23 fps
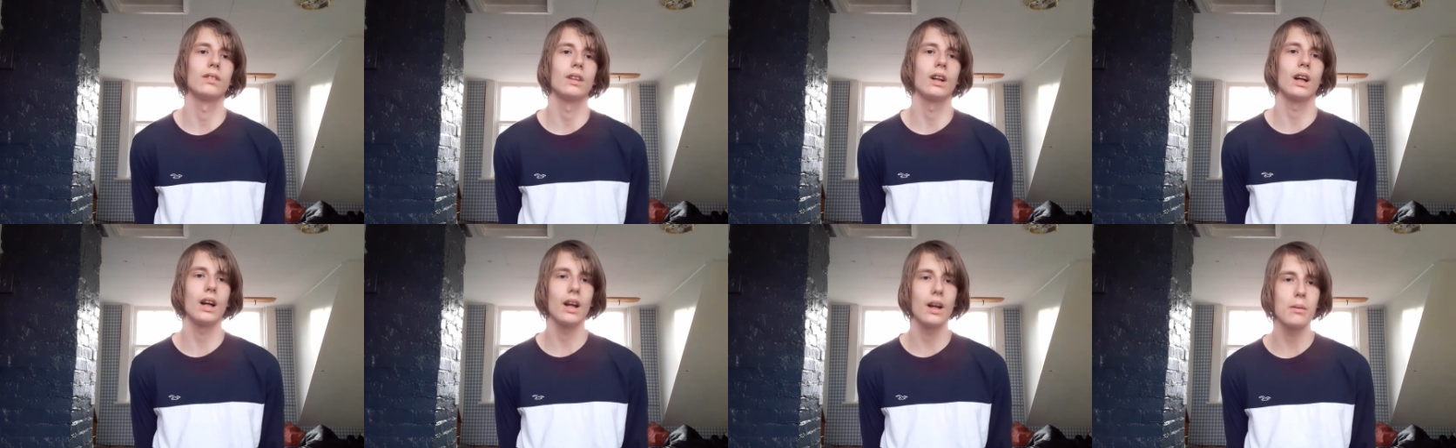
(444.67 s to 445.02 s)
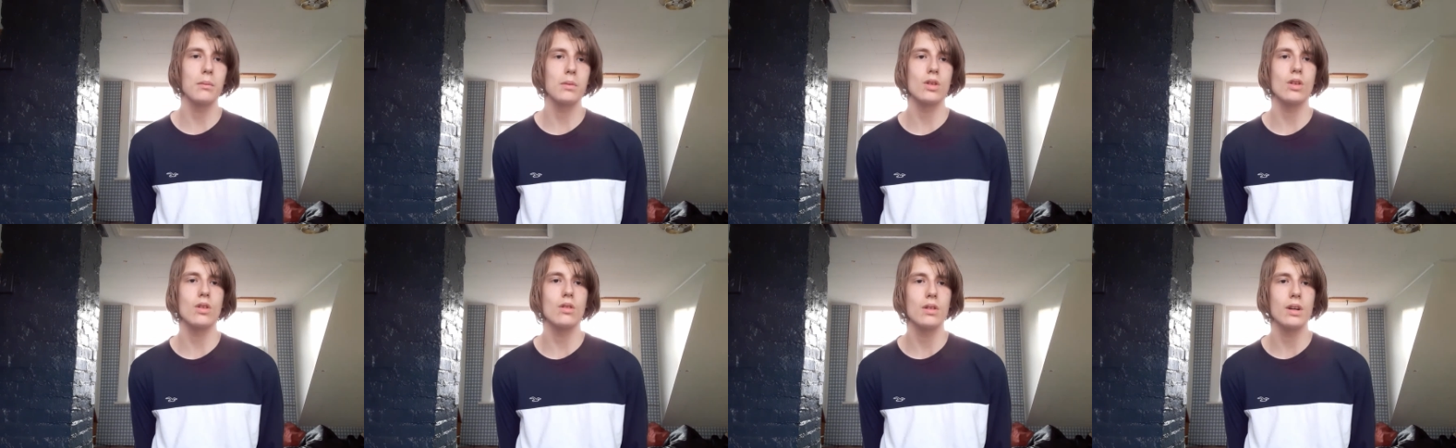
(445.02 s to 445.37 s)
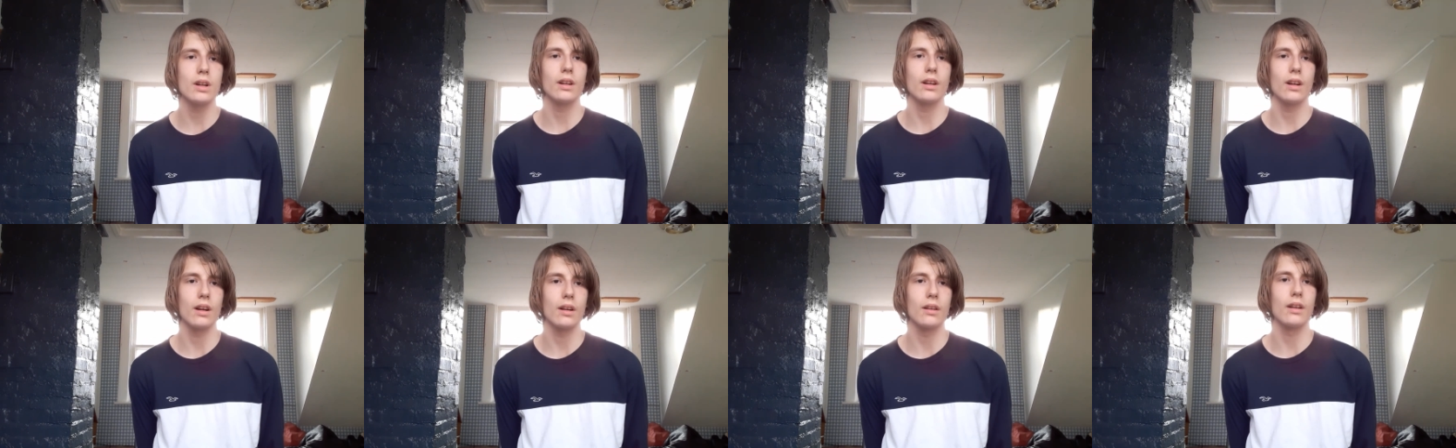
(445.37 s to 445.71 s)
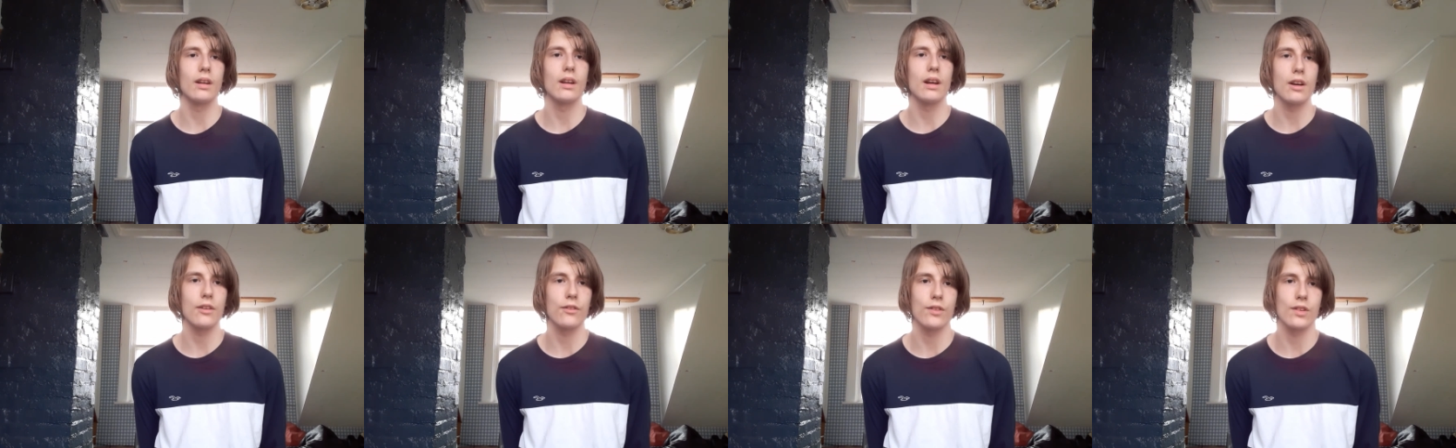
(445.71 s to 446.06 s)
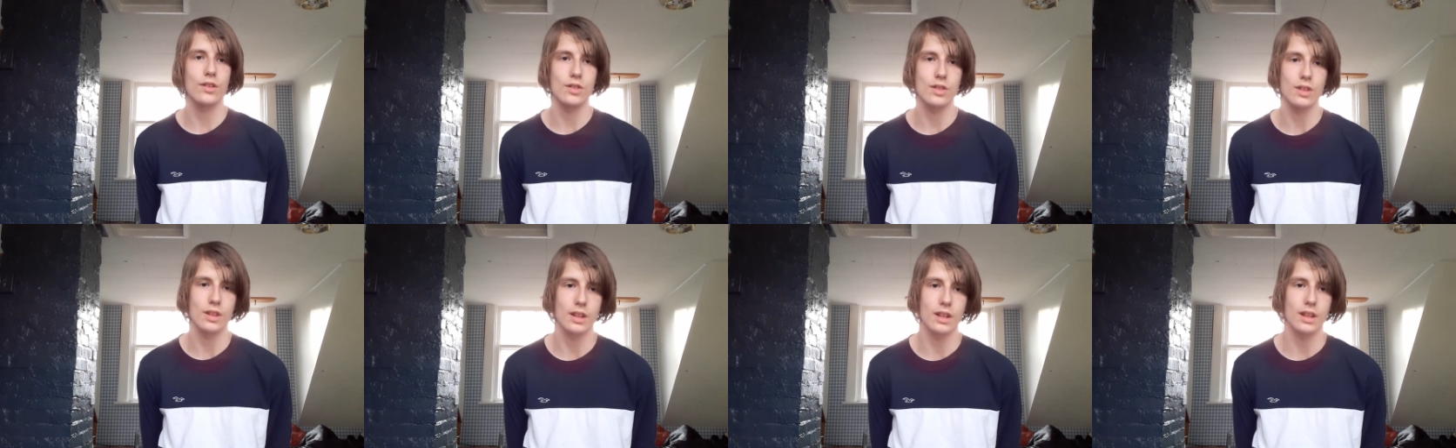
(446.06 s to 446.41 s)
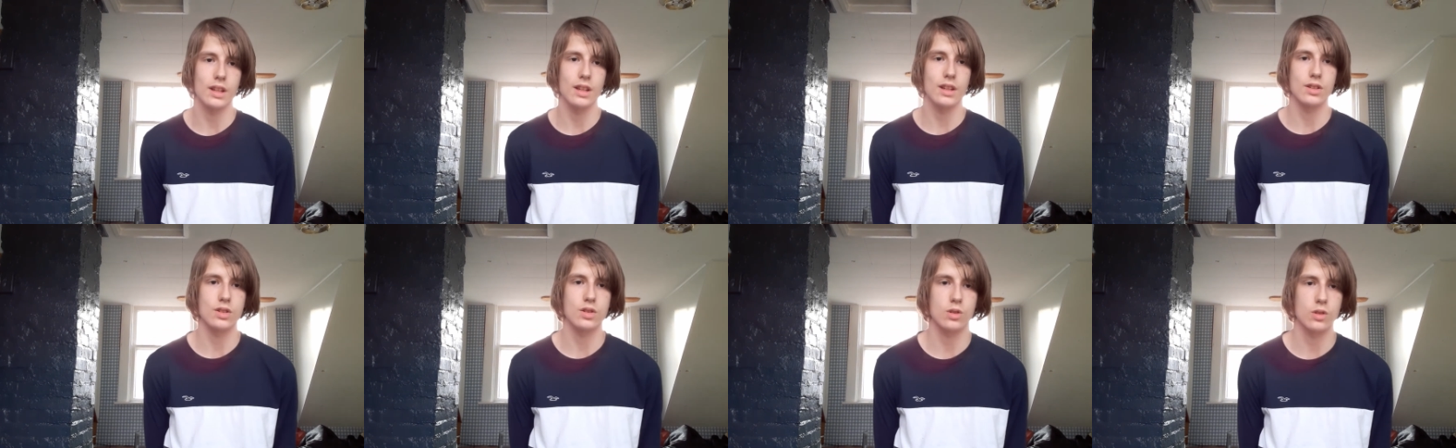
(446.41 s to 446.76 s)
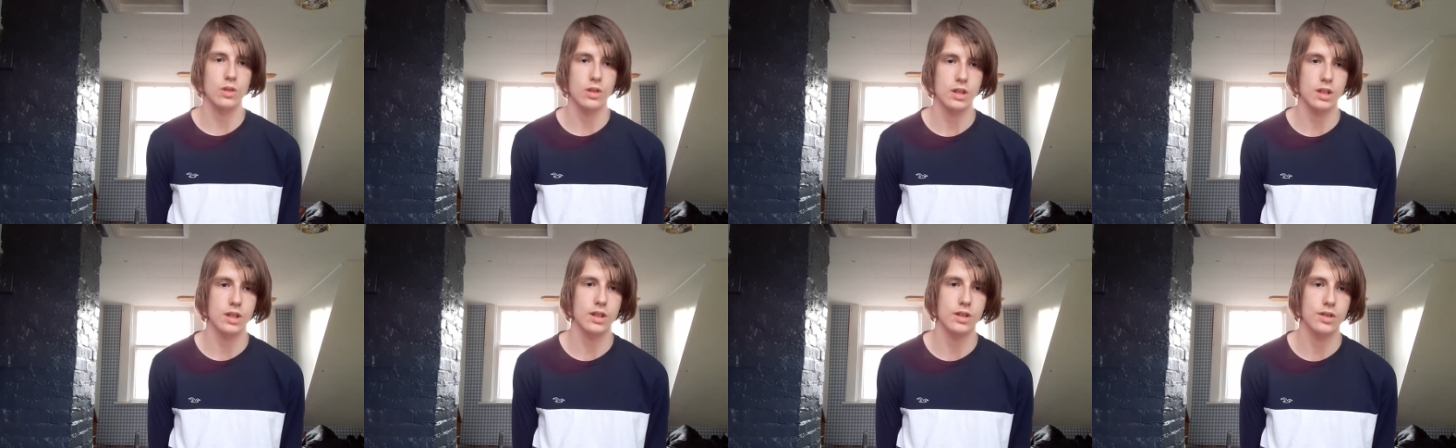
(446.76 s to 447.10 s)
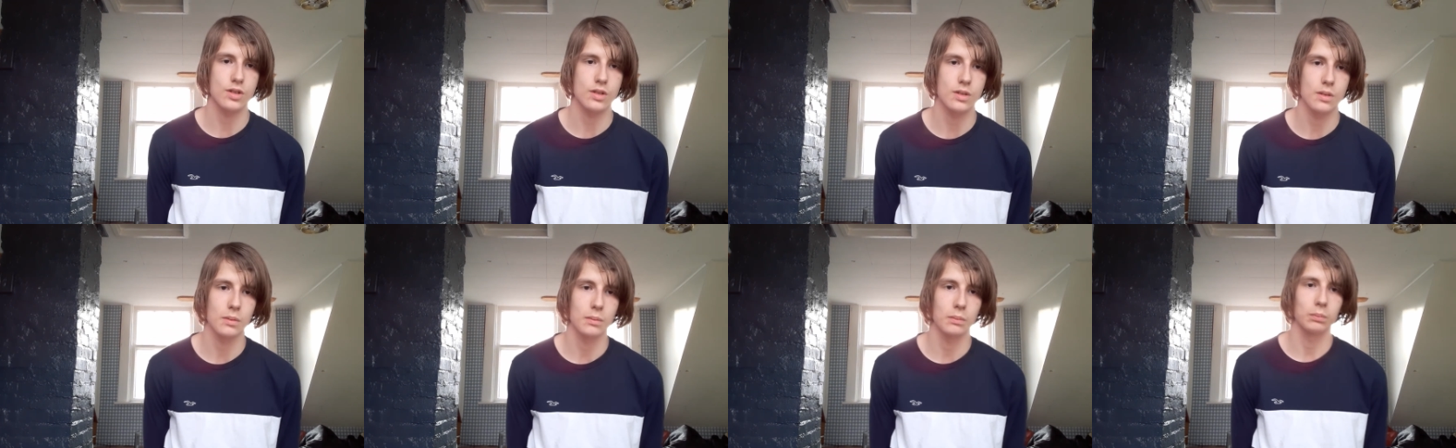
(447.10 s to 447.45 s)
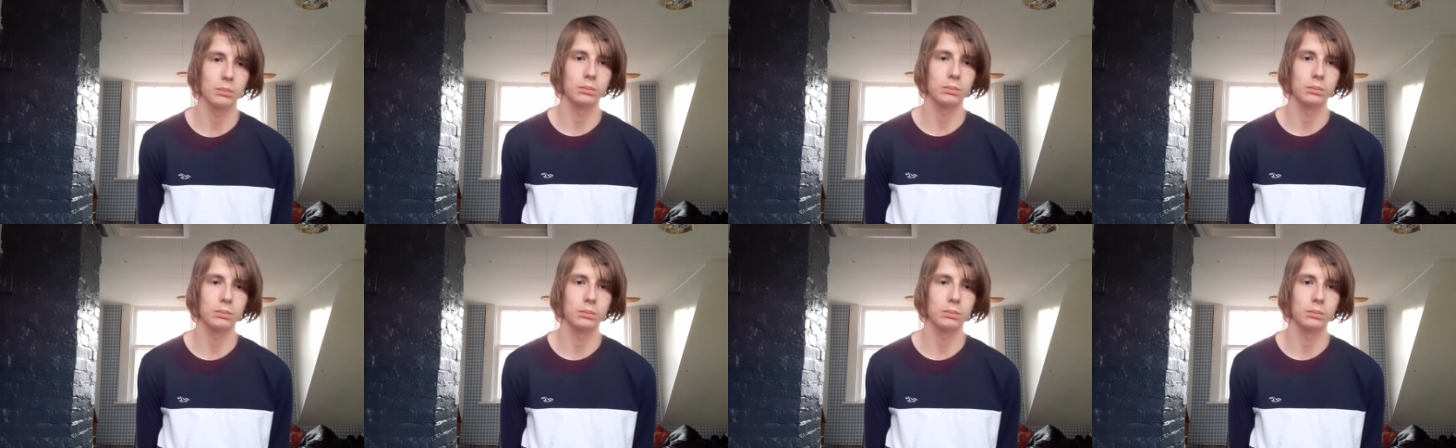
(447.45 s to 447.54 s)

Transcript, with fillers: I'm doing enough as it is, just